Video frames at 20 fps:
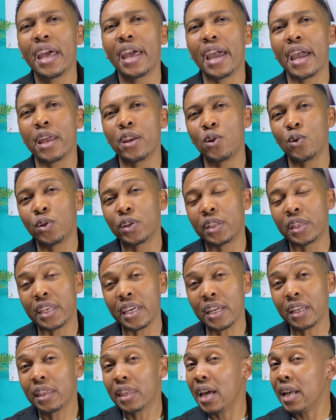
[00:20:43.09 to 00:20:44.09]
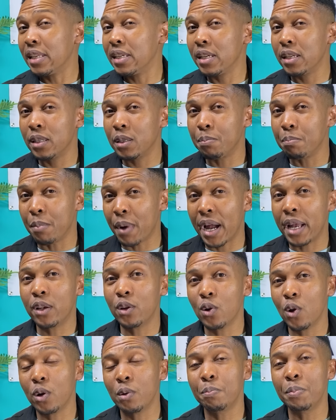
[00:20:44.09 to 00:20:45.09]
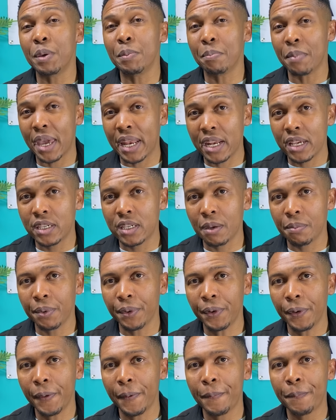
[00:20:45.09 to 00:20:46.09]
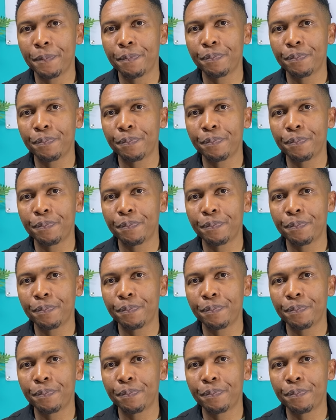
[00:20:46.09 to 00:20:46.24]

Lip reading: and you think that it might not be manageable,